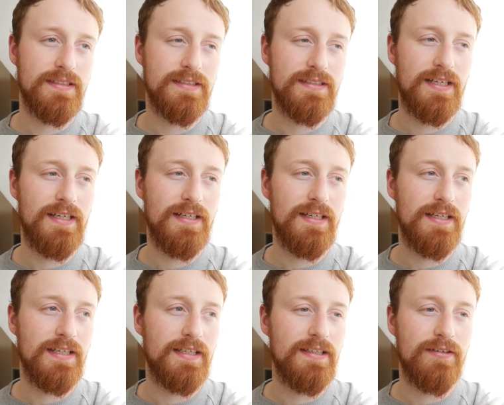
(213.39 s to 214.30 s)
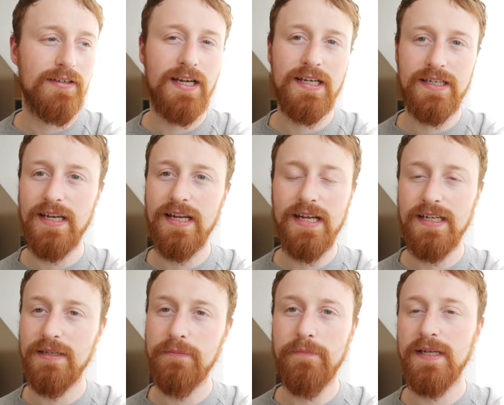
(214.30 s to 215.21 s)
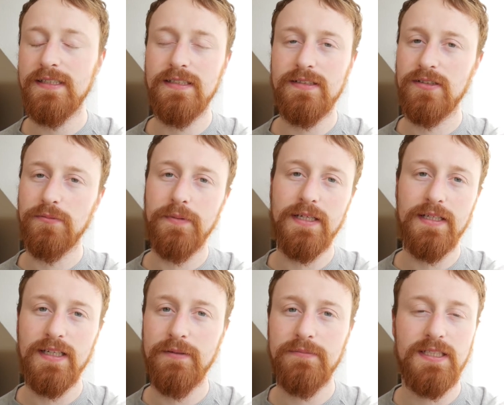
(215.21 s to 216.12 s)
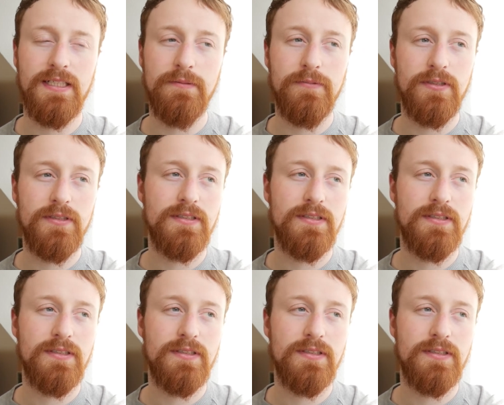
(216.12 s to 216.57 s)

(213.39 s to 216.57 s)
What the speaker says: kind of like you can't get any basic domain names anymore.